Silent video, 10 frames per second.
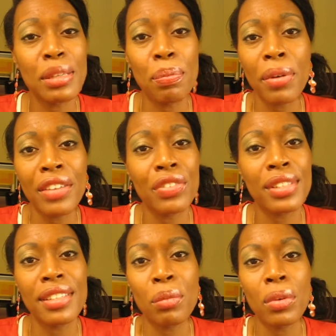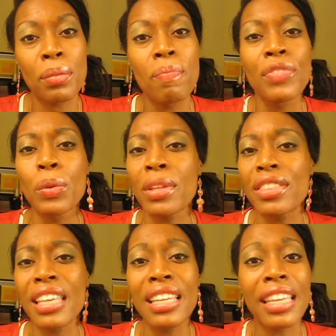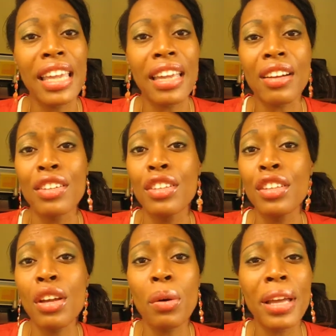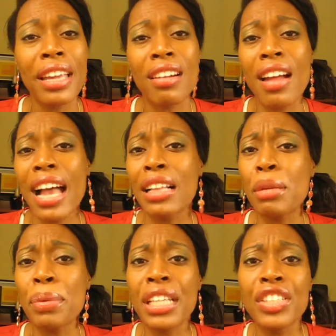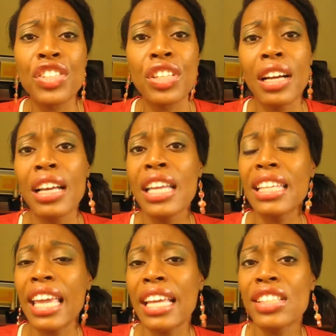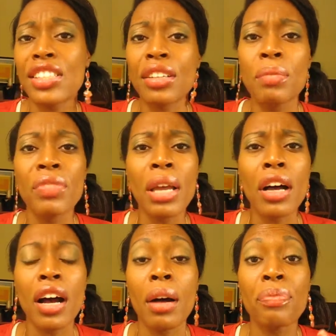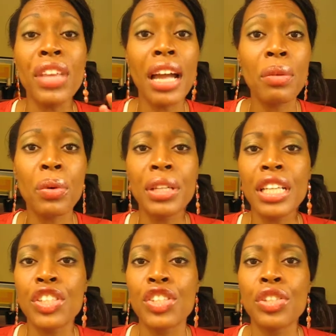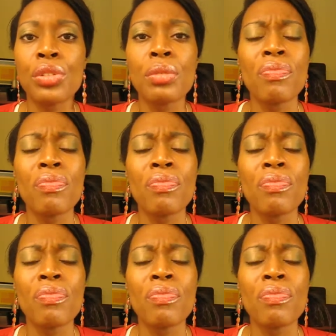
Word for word: to pray for someone with thinning hair, no hair, alopecia, cancer, um, thyroid issues.